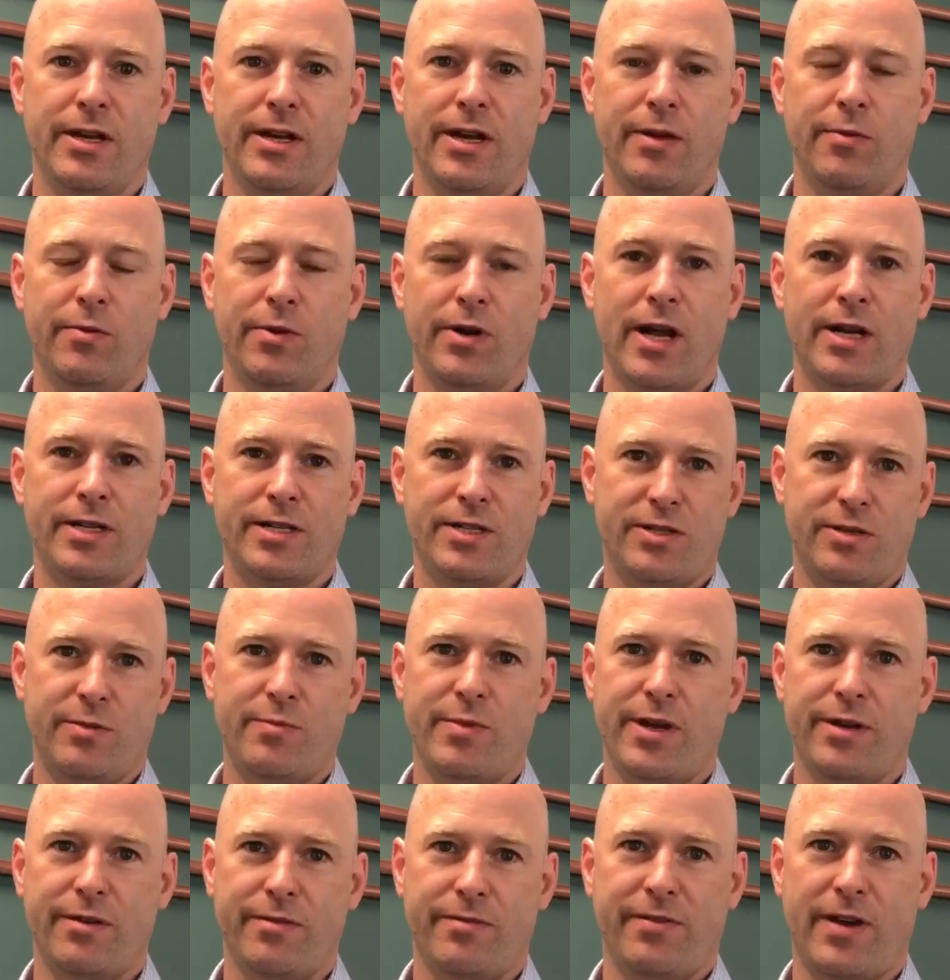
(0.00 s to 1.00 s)
And we're not just a
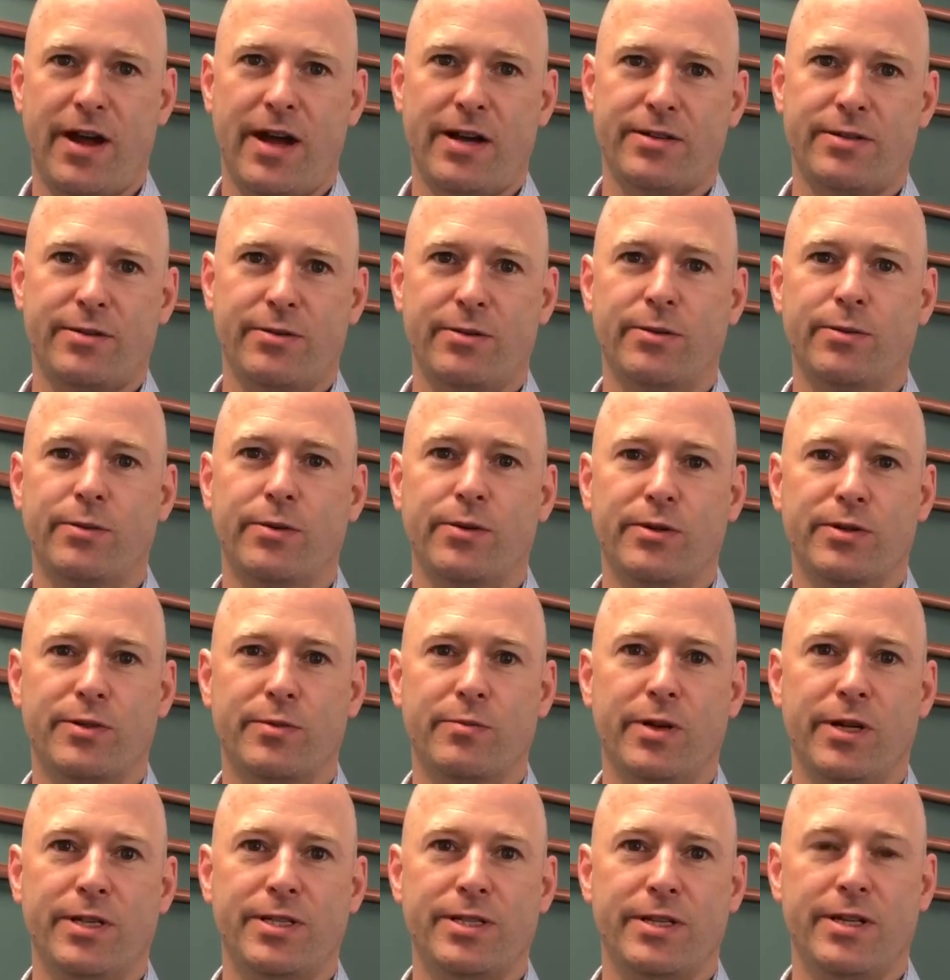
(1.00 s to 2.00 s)
manufacturer, we're
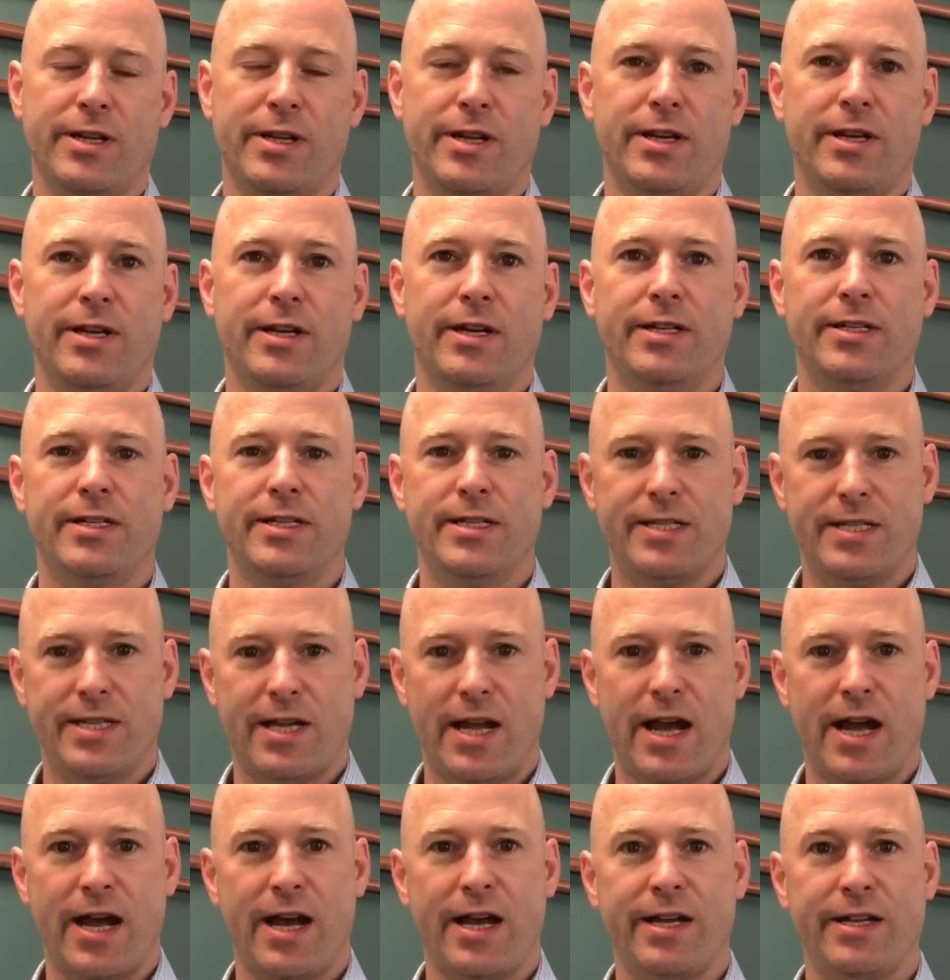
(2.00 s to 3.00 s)
as much a
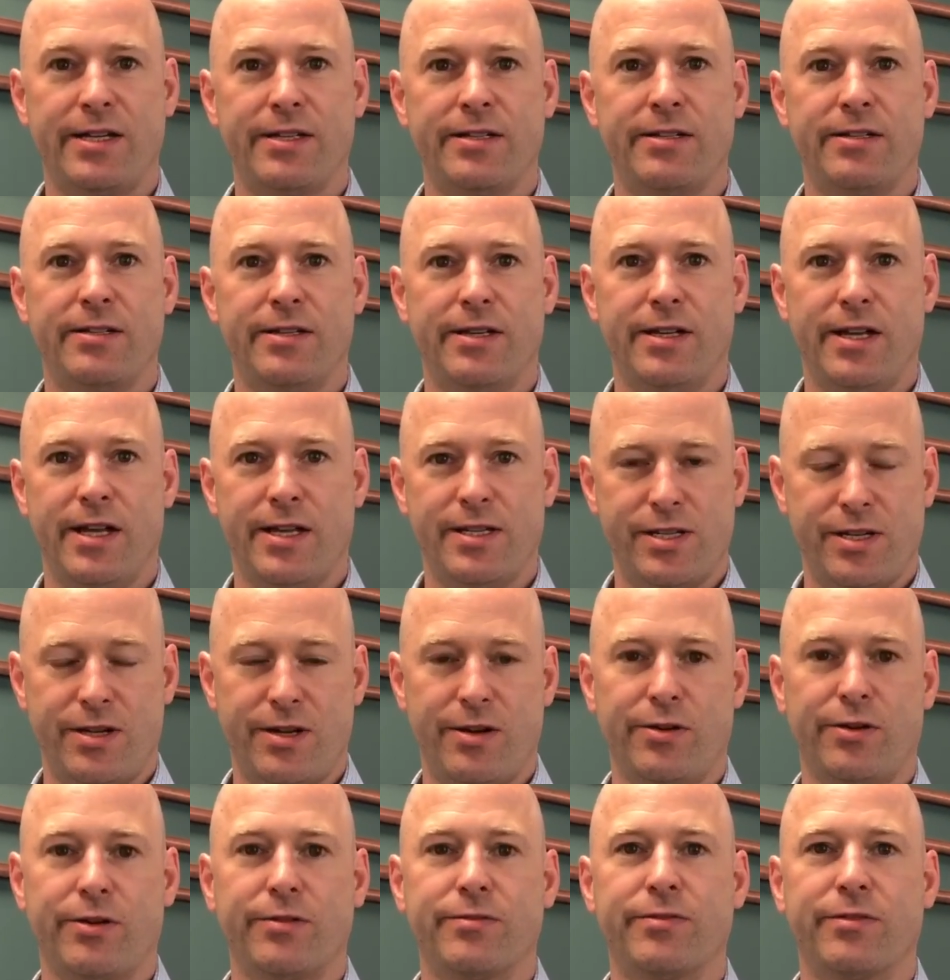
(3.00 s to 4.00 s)
design and
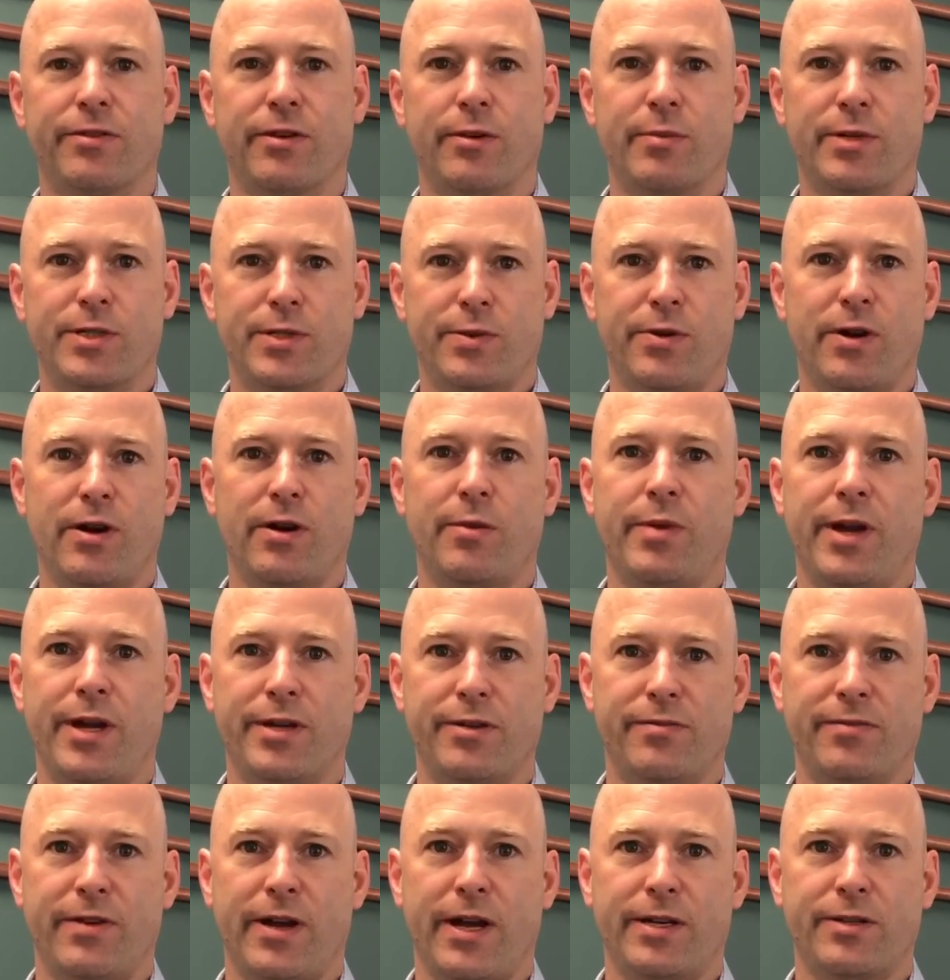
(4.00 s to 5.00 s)
engineering firm as we are a
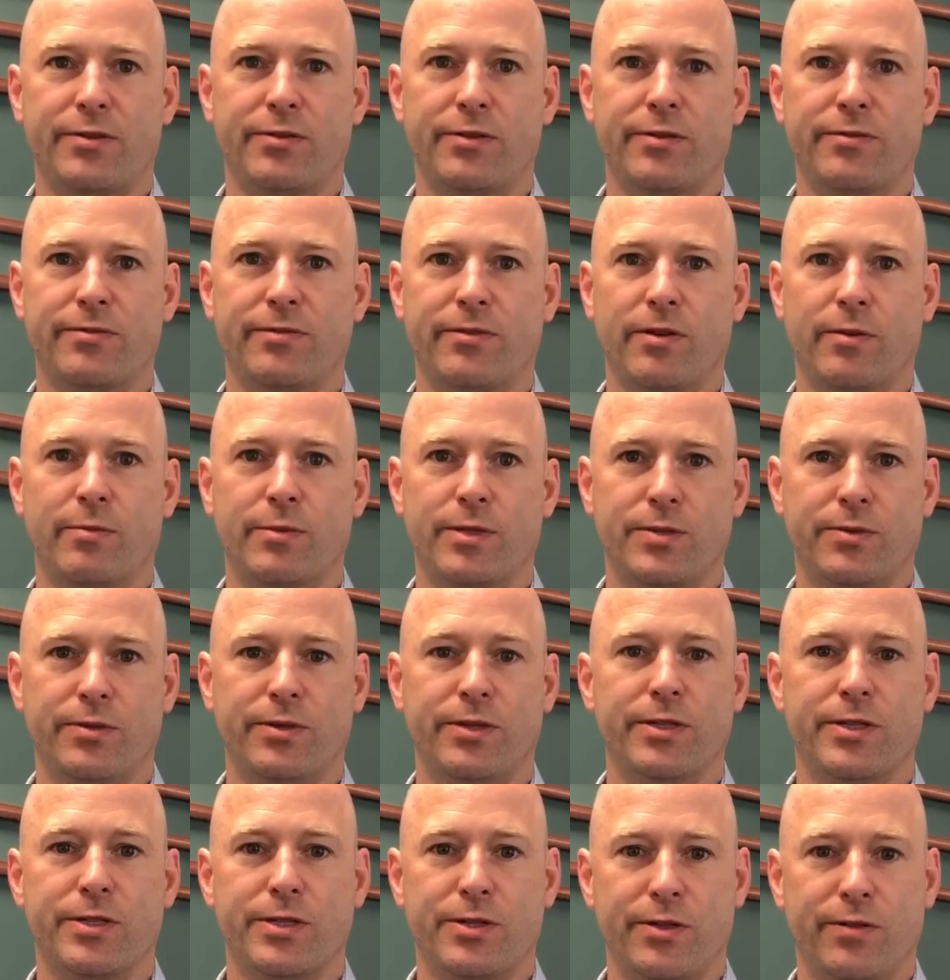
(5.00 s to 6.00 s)
manufacturing firm. It's
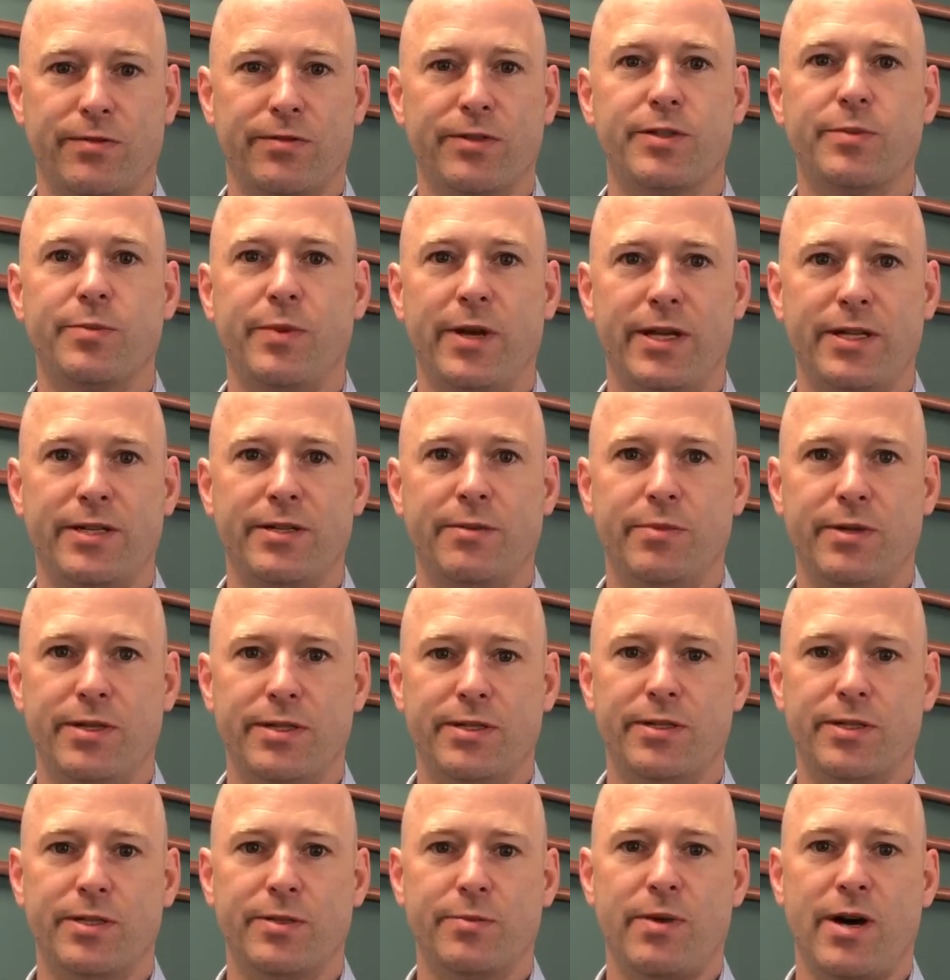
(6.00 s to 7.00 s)
really a service-based
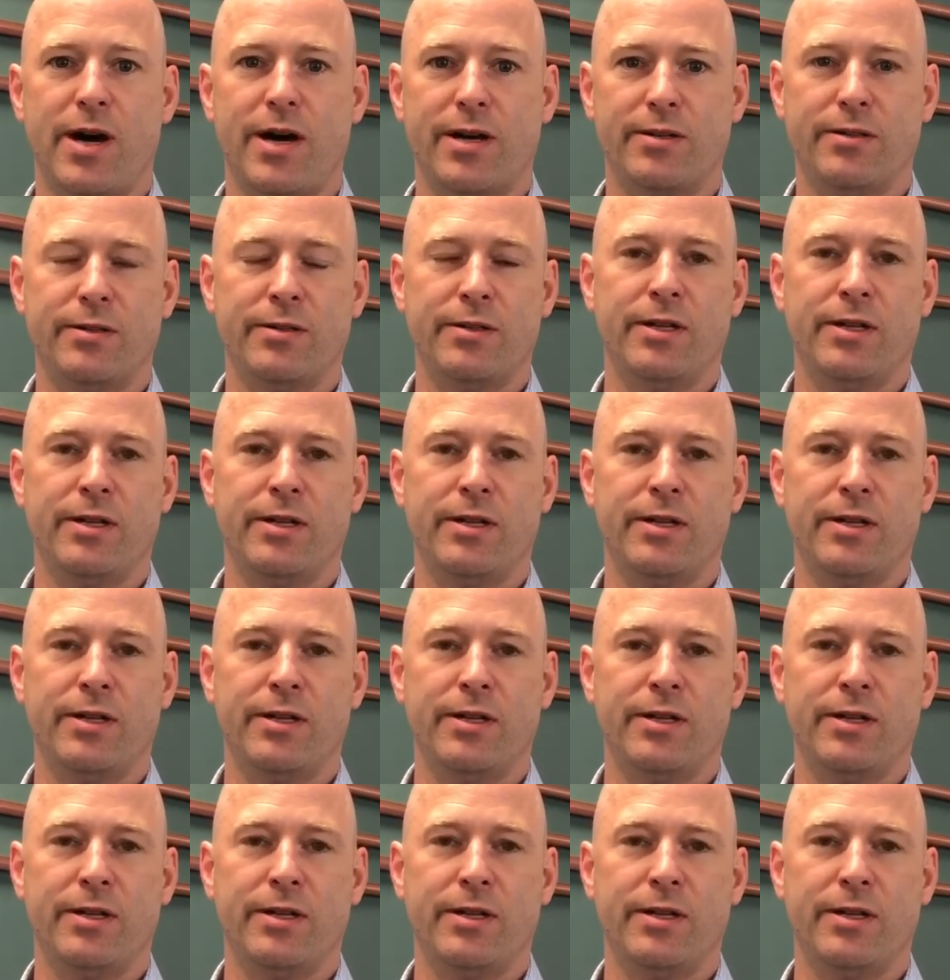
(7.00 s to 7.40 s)
business model